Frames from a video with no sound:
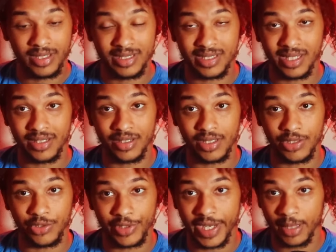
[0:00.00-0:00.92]
he said,
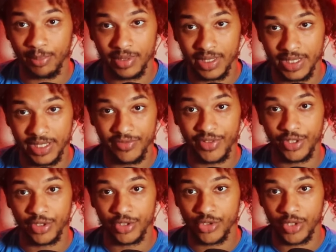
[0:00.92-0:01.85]
you gotta believe in
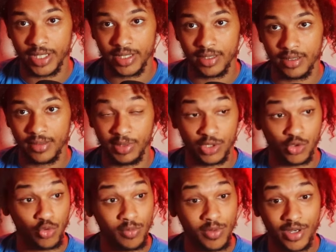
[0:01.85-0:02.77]
your striking. Because
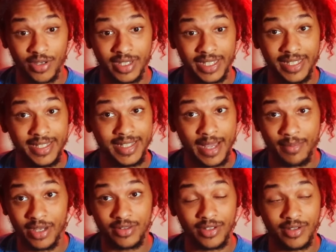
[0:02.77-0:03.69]
Umar, he
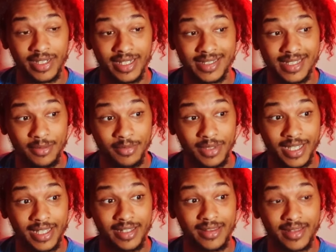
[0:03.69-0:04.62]
came out there and it seemed
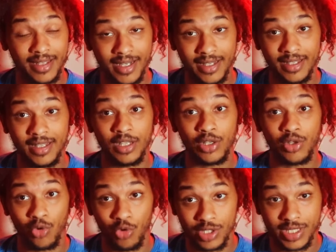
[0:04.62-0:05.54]
like he thought
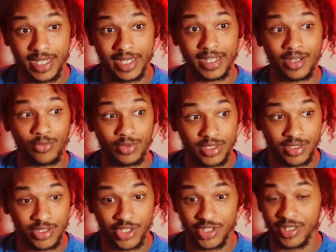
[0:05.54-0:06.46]
Cory Sandhagen was
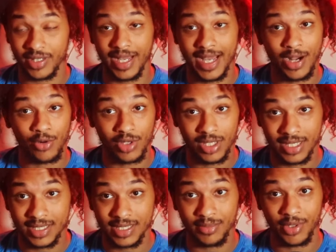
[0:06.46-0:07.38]
just gonna
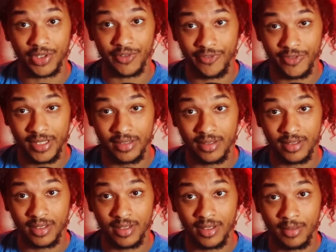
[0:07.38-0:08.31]
outclass him on the feet.
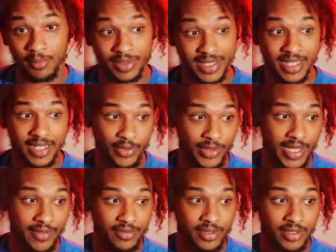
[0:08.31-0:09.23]
But that he would have